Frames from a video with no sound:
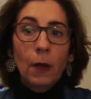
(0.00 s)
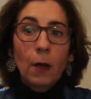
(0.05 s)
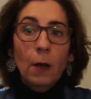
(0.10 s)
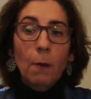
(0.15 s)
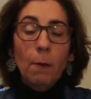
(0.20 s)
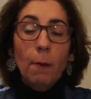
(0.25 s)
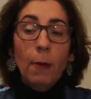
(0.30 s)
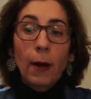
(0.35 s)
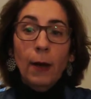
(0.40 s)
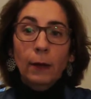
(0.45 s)

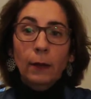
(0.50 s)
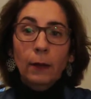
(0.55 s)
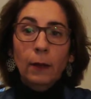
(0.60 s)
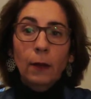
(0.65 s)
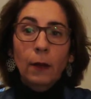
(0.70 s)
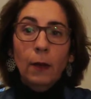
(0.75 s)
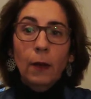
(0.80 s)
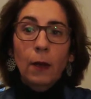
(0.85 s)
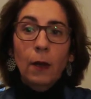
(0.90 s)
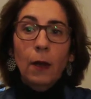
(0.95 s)
But
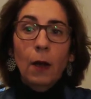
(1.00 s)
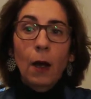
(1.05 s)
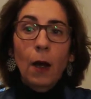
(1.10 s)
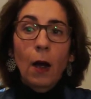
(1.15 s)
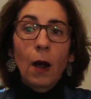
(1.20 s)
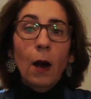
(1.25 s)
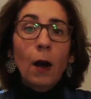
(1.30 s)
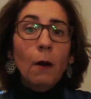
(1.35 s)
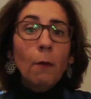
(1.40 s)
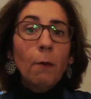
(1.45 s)

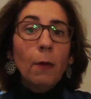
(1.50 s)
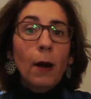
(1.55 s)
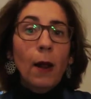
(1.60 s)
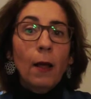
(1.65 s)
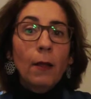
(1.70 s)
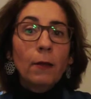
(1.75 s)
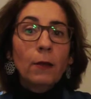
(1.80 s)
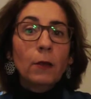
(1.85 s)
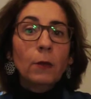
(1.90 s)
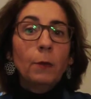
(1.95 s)
are
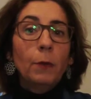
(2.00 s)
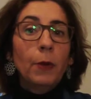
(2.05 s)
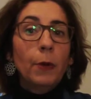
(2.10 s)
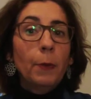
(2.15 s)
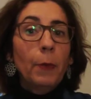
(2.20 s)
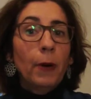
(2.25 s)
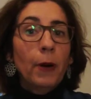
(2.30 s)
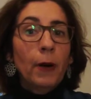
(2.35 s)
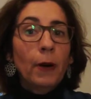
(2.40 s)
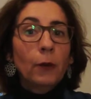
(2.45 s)
brands
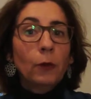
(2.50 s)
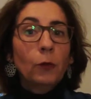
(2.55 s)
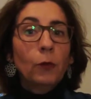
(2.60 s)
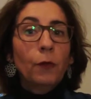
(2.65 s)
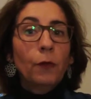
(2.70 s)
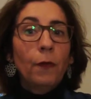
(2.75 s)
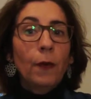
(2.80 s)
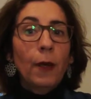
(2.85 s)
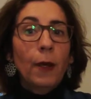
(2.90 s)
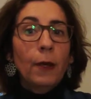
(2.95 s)
prepared to
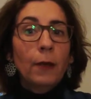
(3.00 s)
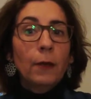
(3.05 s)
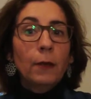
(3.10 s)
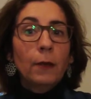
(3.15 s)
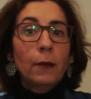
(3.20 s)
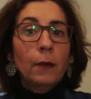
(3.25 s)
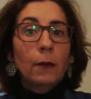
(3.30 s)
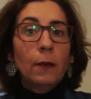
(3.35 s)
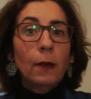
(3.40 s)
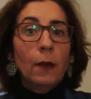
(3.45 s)

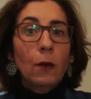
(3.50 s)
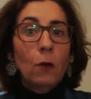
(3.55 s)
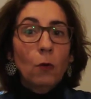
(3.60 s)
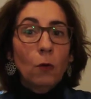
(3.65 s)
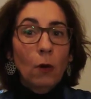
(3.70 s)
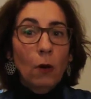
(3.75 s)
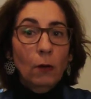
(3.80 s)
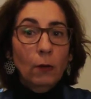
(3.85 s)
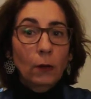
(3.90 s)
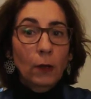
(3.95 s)
face the new
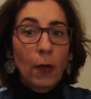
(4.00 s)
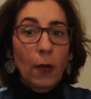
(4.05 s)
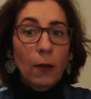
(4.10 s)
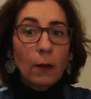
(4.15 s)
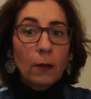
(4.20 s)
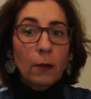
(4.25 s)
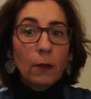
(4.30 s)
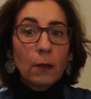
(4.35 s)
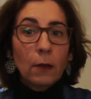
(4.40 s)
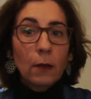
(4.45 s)

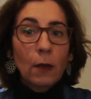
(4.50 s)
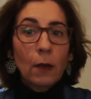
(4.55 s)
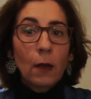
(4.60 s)
context?